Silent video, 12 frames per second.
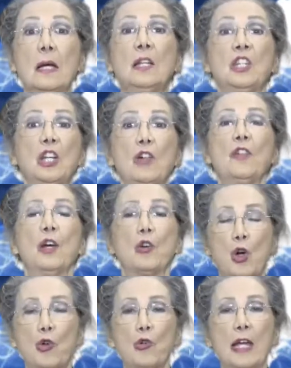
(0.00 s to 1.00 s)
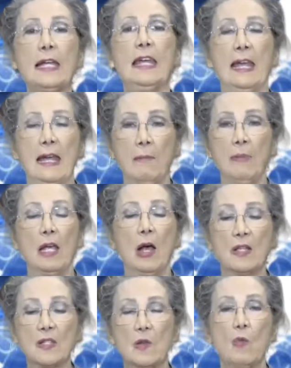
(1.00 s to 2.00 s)
until they're creaking
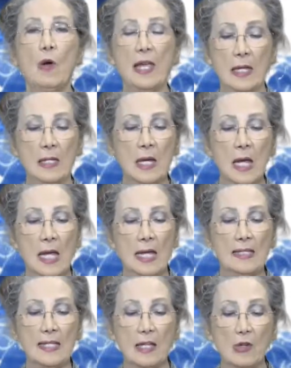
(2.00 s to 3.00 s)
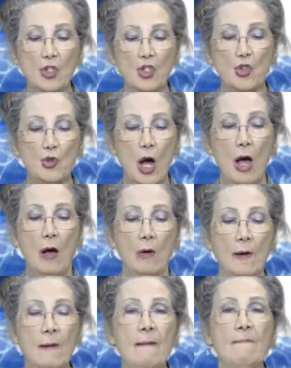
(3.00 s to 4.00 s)
because the wind is so strong.